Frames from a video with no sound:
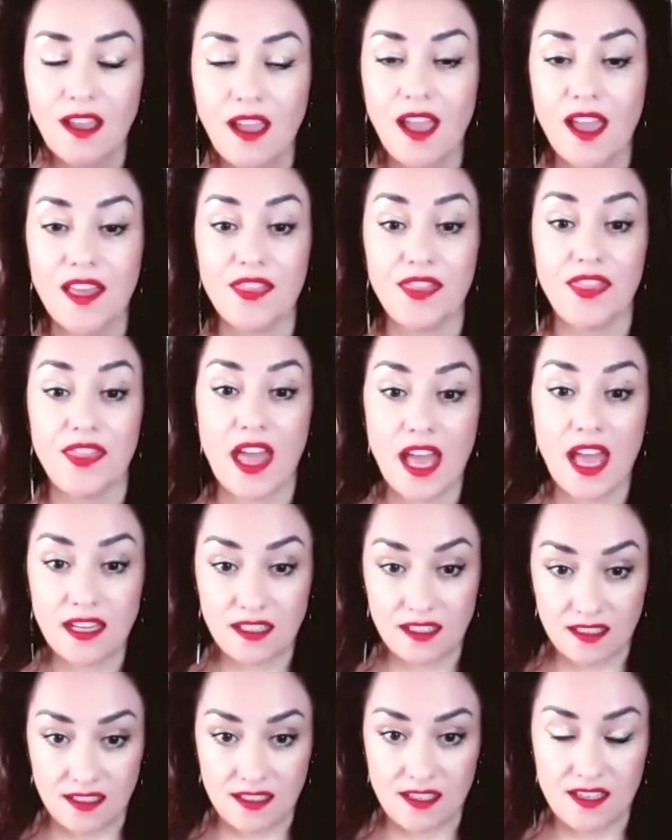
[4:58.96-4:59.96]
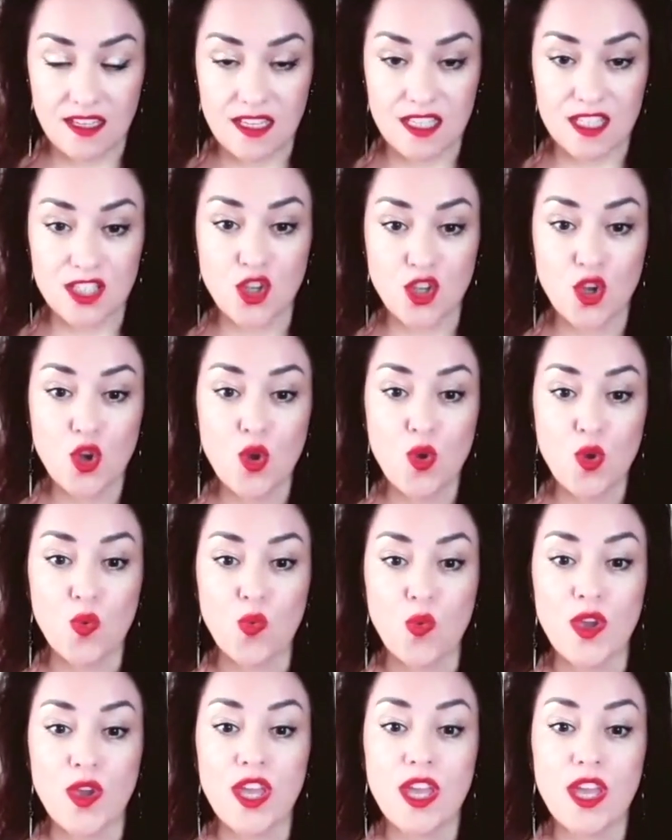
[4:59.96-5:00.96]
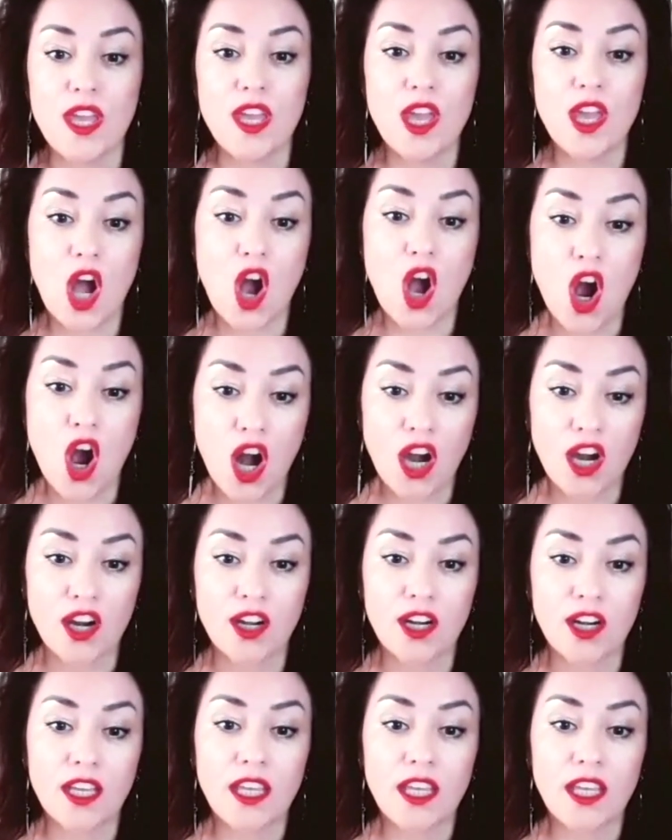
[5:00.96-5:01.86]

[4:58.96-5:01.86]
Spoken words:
And that is we are